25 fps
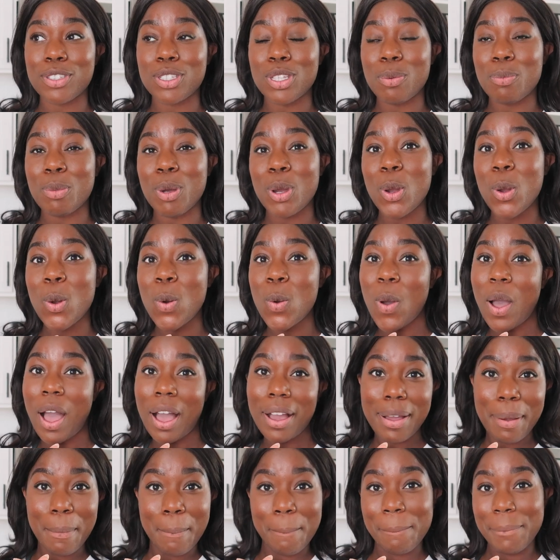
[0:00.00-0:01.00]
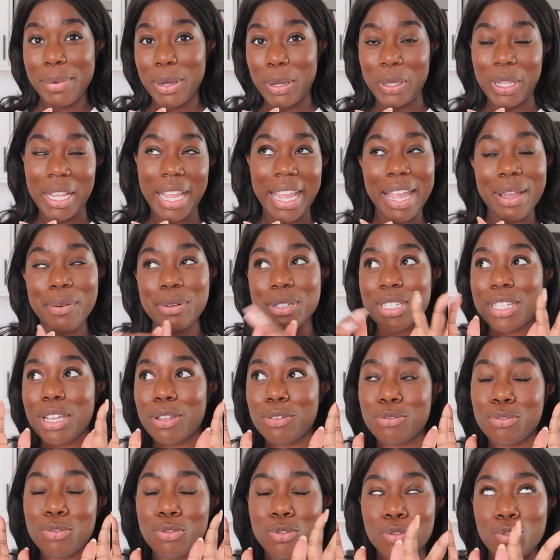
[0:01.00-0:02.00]
some guacamole, which
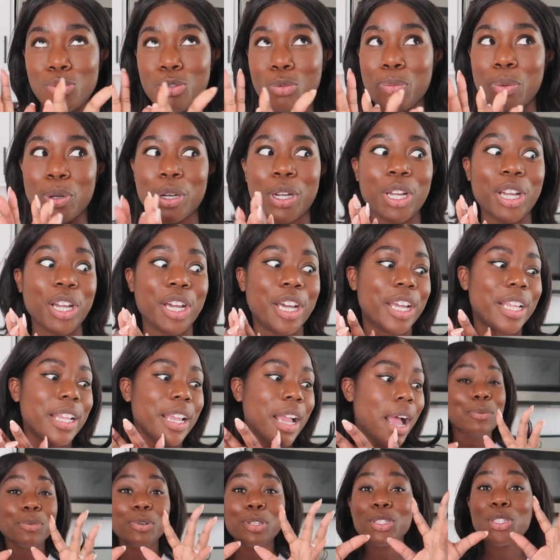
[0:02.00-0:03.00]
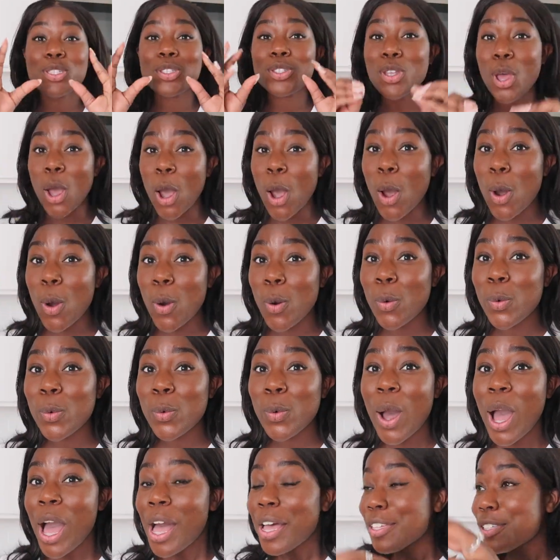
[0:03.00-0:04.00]
sounds super good. It was
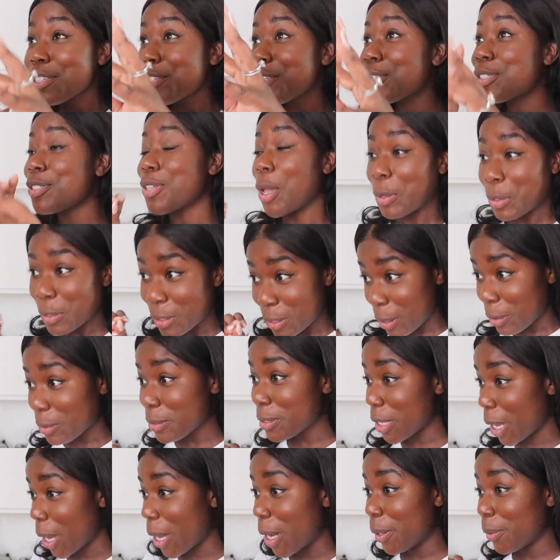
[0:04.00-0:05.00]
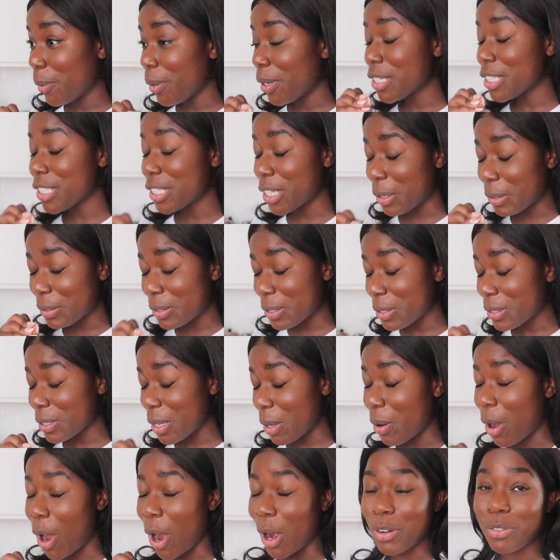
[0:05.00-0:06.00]
so
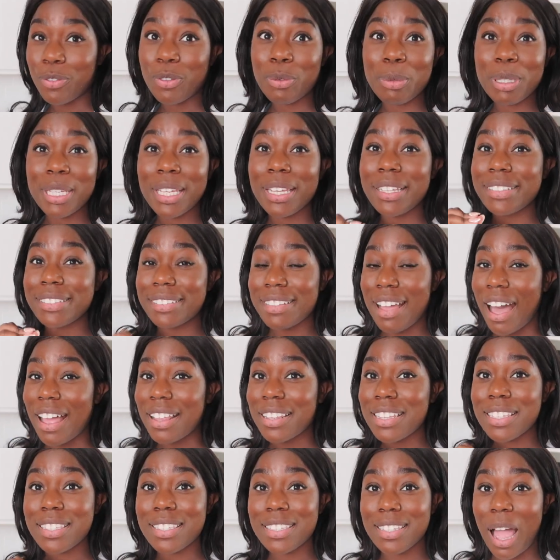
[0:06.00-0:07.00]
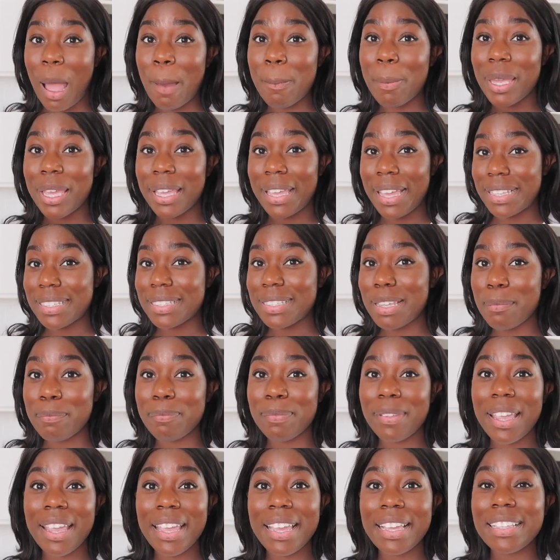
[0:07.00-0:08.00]
hard for me not to stop and get
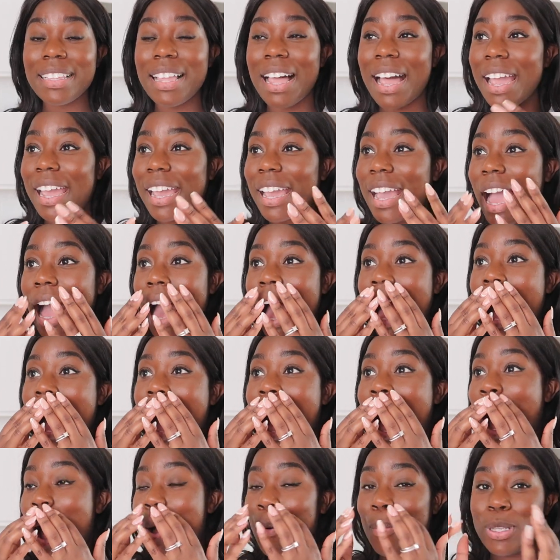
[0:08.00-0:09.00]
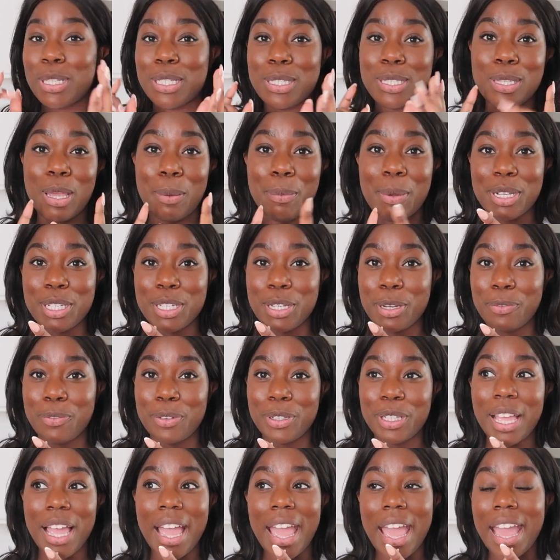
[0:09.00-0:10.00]
something. Like, I wanted to stop at
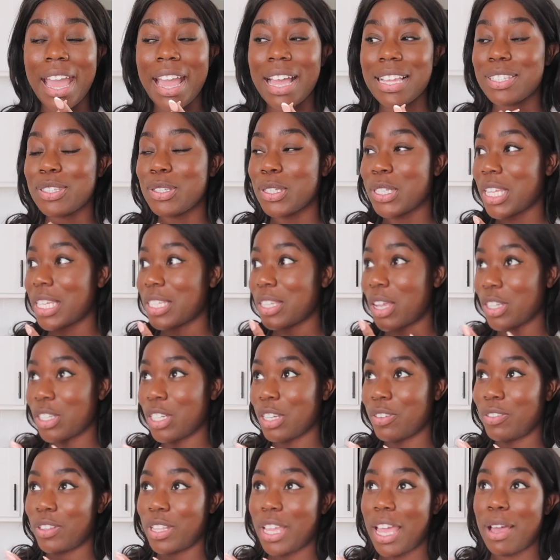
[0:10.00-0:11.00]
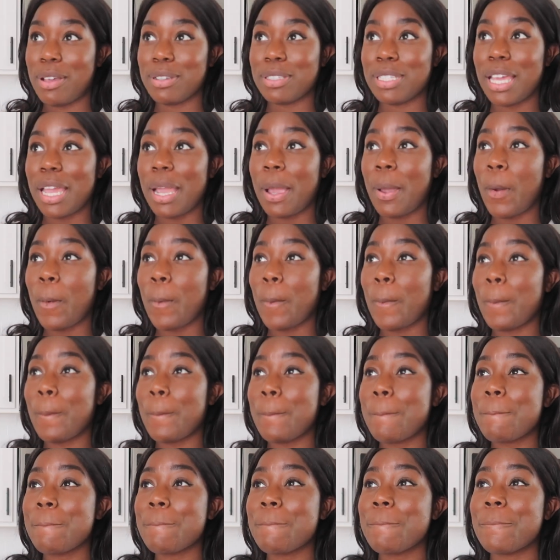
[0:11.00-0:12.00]
Chick-fil-A. As soon as I saw Chick-fil-A, I was like,
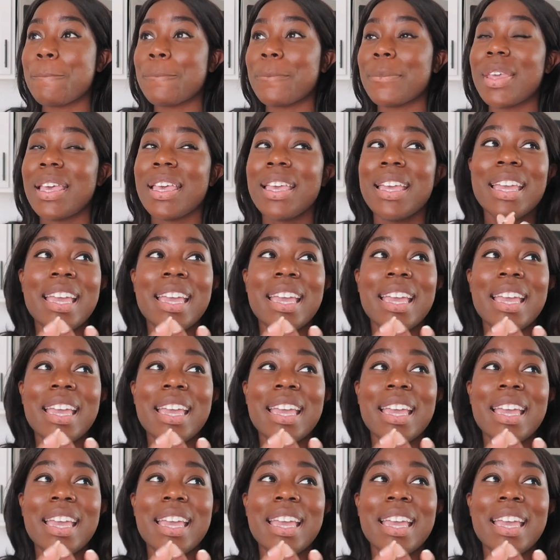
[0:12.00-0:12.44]
And